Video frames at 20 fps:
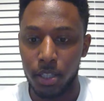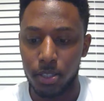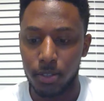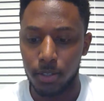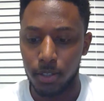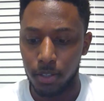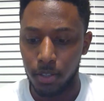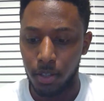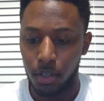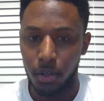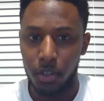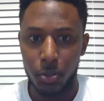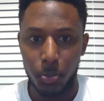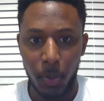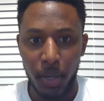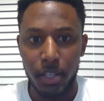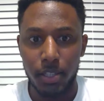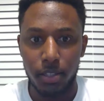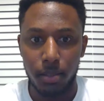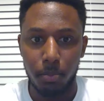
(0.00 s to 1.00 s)
it's,
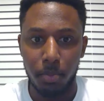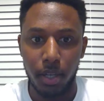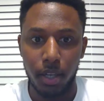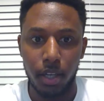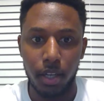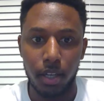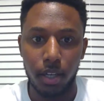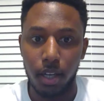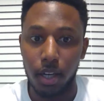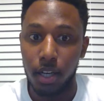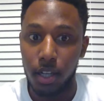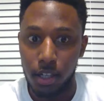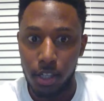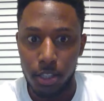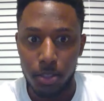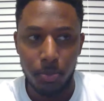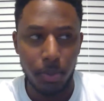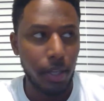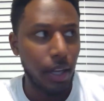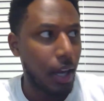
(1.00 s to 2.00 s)
especially being a
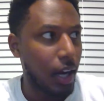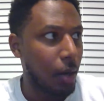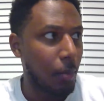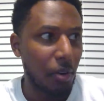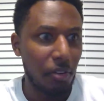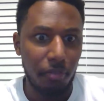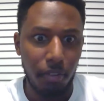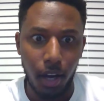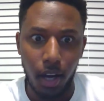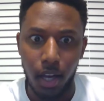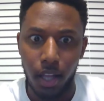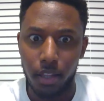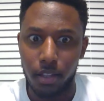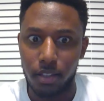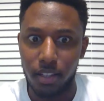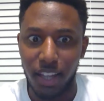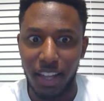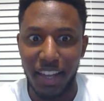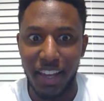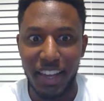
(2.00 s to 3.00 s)
husband now, I'm a
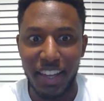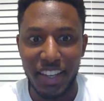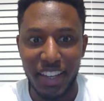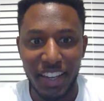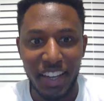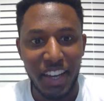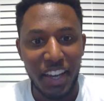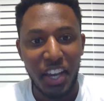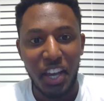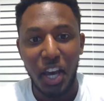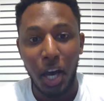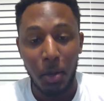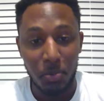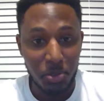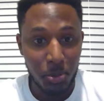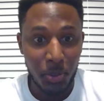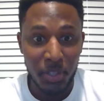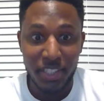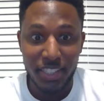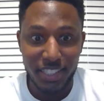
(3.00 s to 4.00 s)
father. Like, I'm
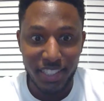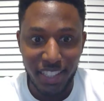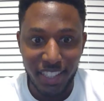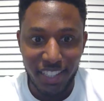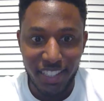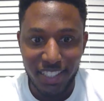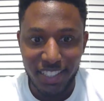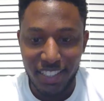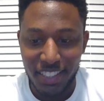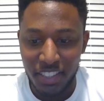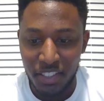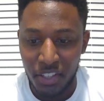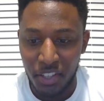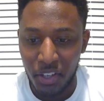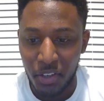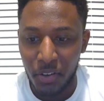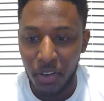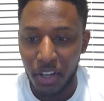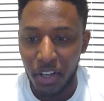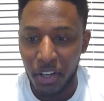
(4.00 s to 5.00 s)
26,
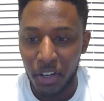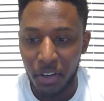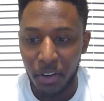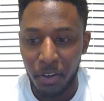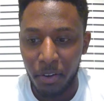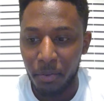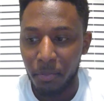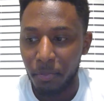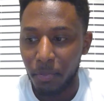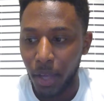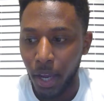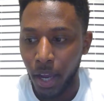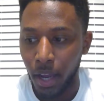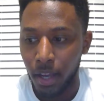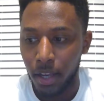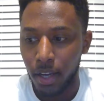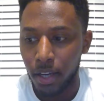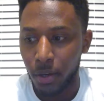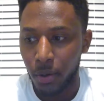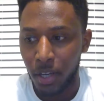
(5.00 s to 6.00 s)

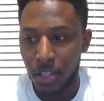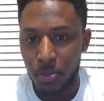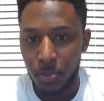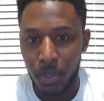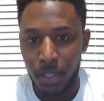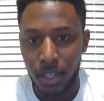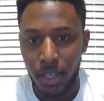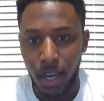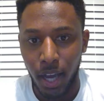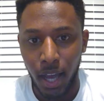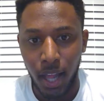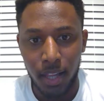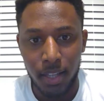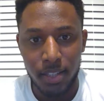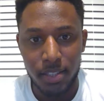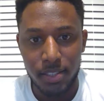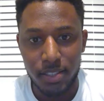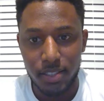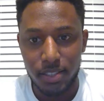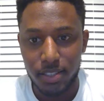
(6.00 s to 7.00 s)
I graduated
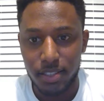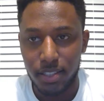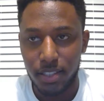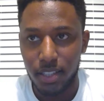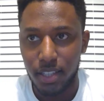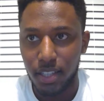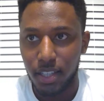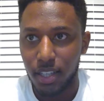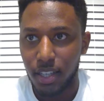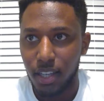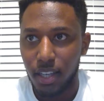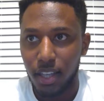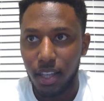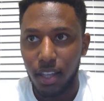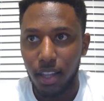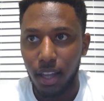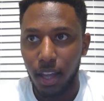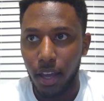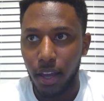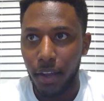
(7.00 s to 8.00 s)
college,
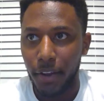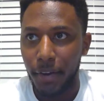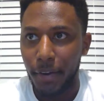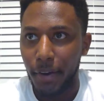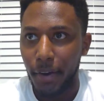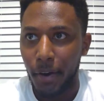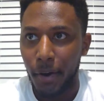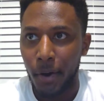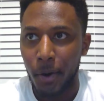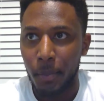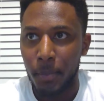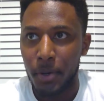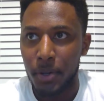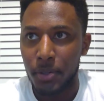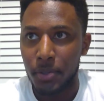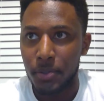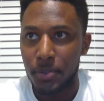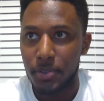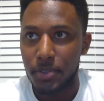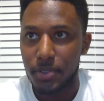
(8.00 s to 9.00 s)
like
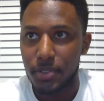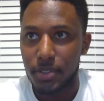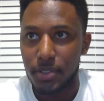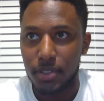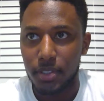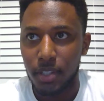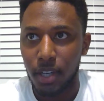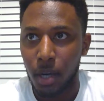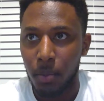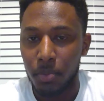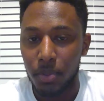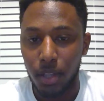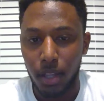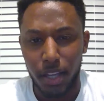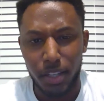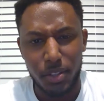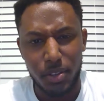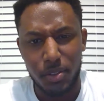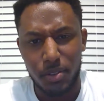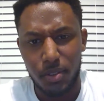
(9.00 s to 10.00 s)
almost, and I'm
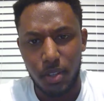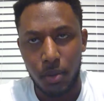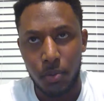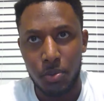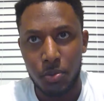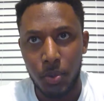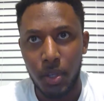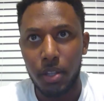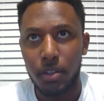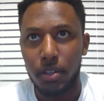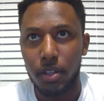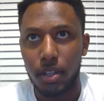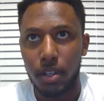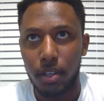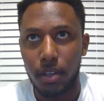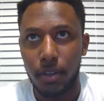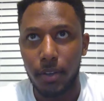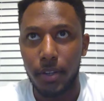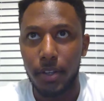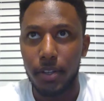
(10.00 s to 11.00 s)
like,
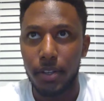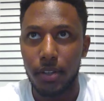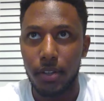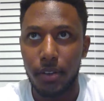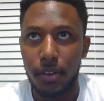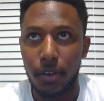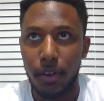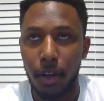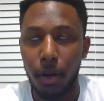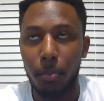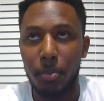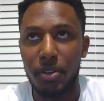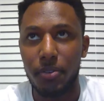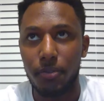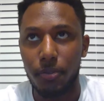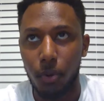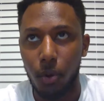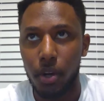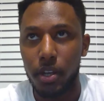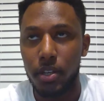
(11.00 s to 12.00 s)
it'll be
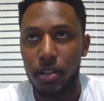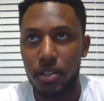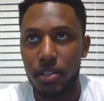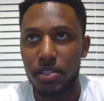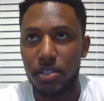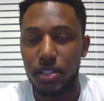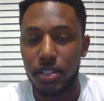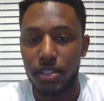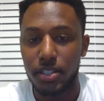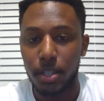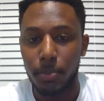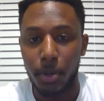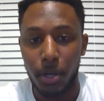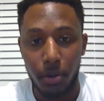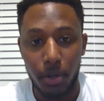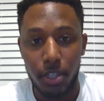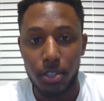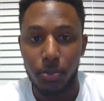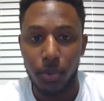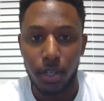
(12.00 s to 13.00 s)
4 years in December I
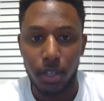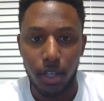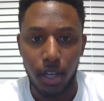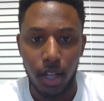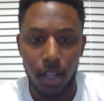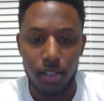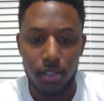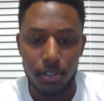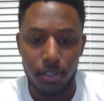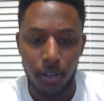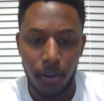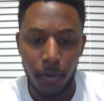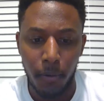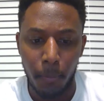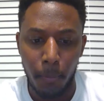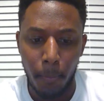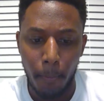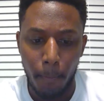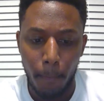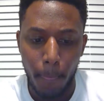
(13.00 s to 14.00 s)
graduated college.
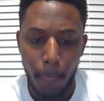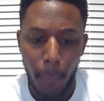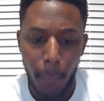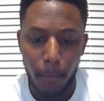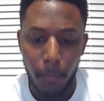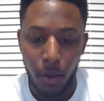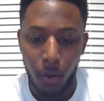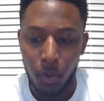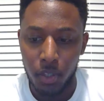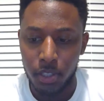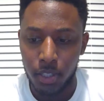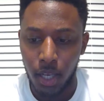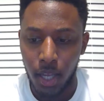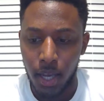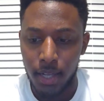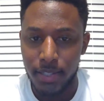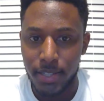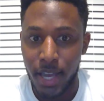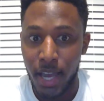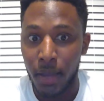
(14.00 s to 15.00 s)
So it wasn't a
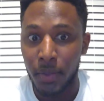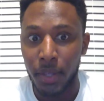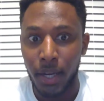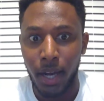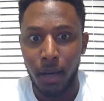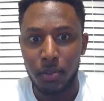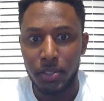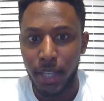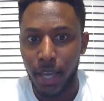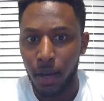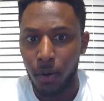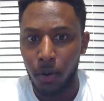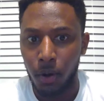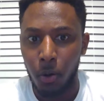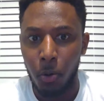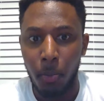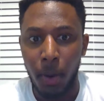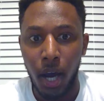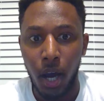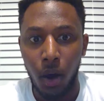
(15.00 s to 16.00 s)
lot of time that I was out
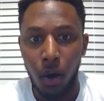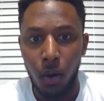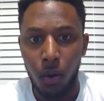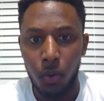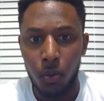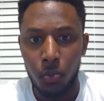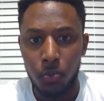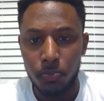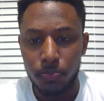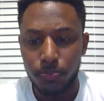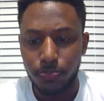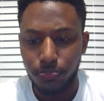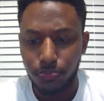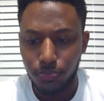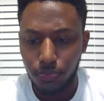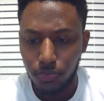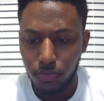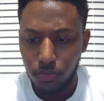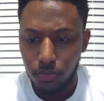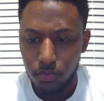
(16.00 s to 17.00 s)
on my own.
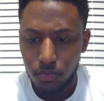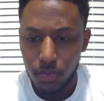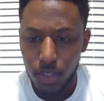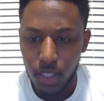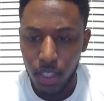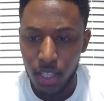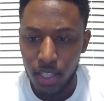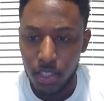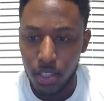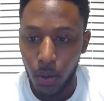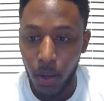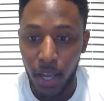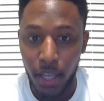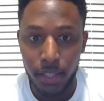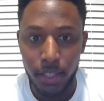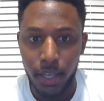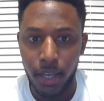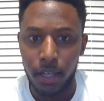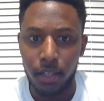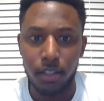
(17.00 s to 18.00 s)
And so I had
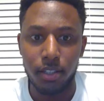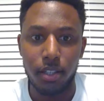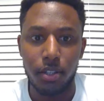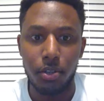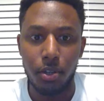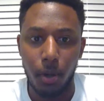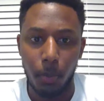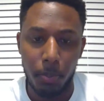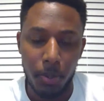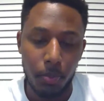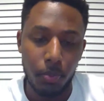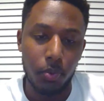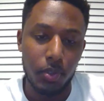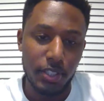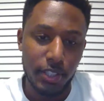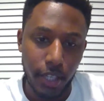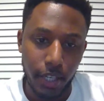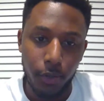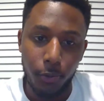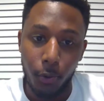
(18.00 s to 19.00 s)
to kind of, people would
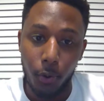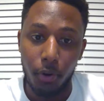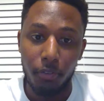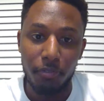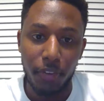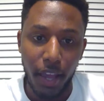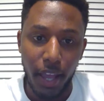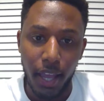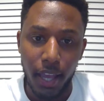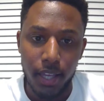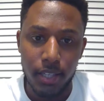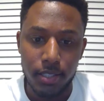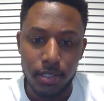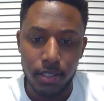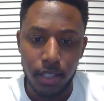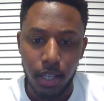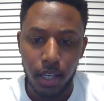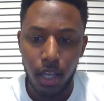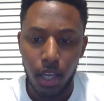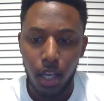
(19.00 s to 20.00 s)
say grow up fast.
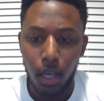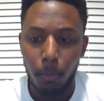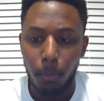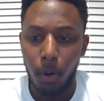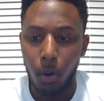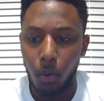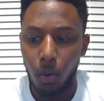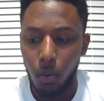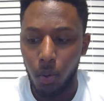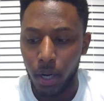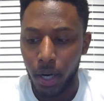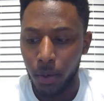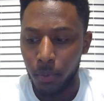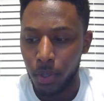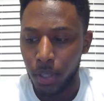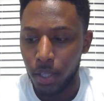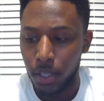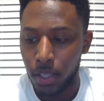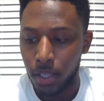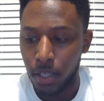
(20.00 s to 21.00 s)
But what I
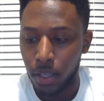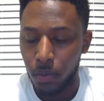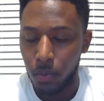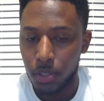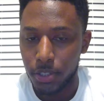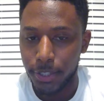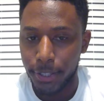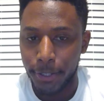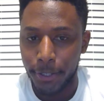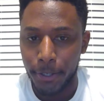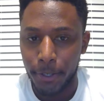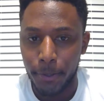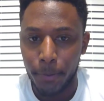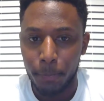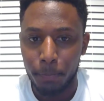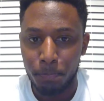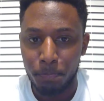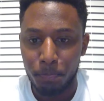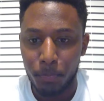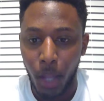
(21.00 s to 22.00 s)
really did was
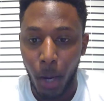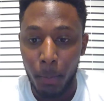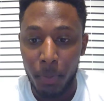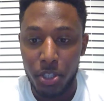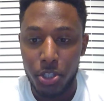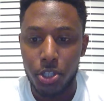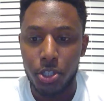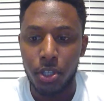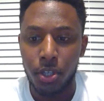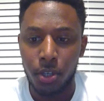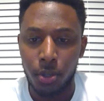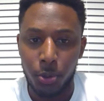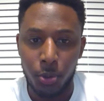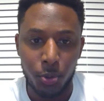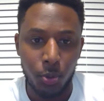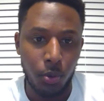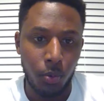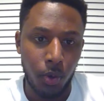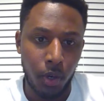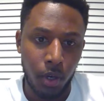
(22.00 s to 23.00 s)
I matured
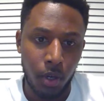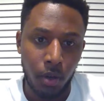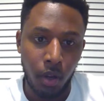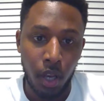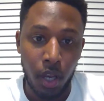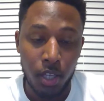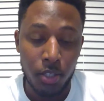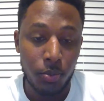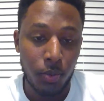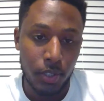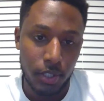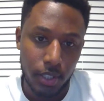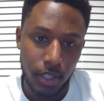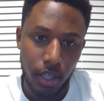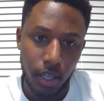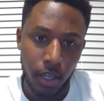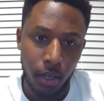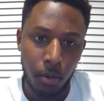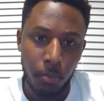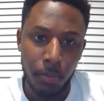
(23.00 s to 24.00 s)
through the word, and that's what's
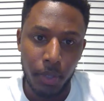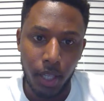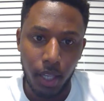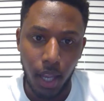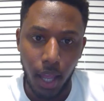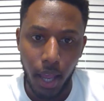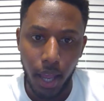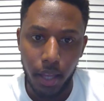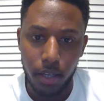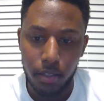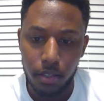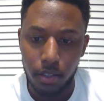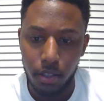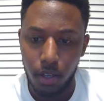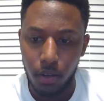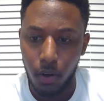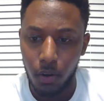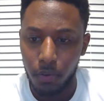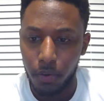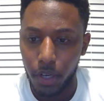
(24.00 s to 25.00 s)
helped me a lot,
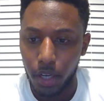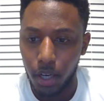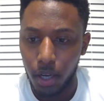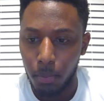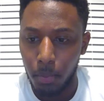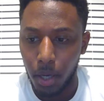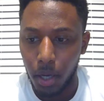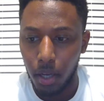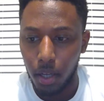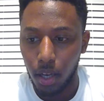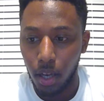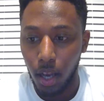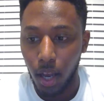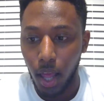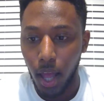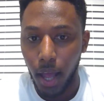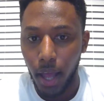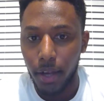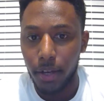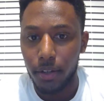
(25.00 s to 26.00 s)
overcome a
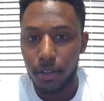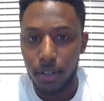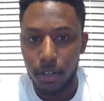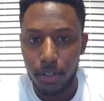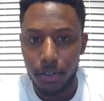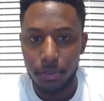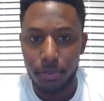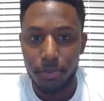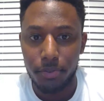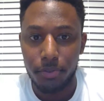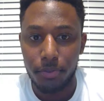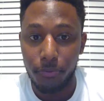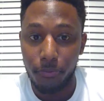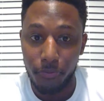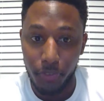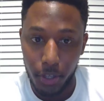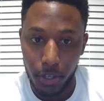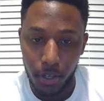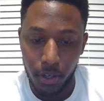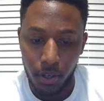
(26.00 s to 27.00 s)
lot of
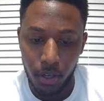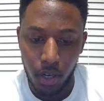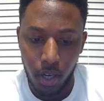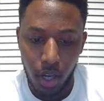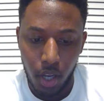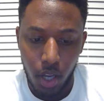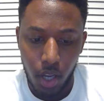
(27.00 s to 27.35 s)
fear.